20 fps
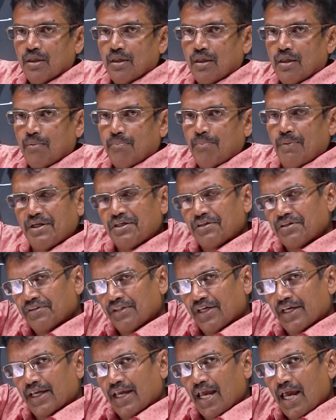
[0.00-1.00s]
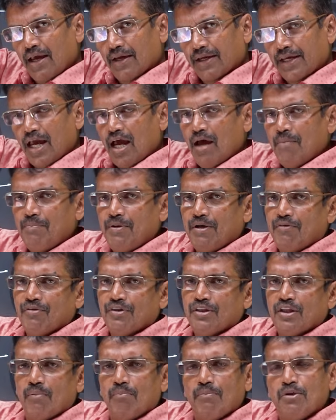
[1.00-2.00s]
uh, but the ga gap
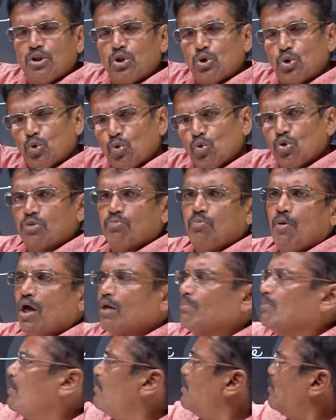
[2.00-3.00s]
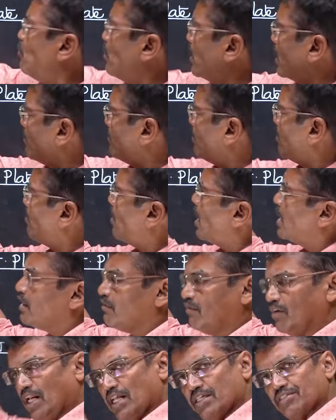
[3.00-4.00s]
between them is too small, maybe 1 mm or
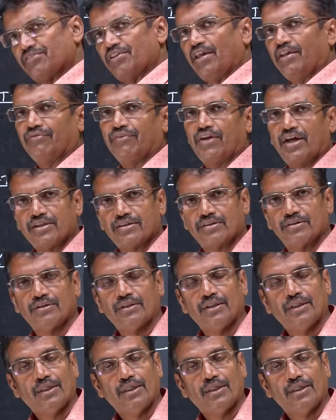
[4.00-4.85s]
even less than that.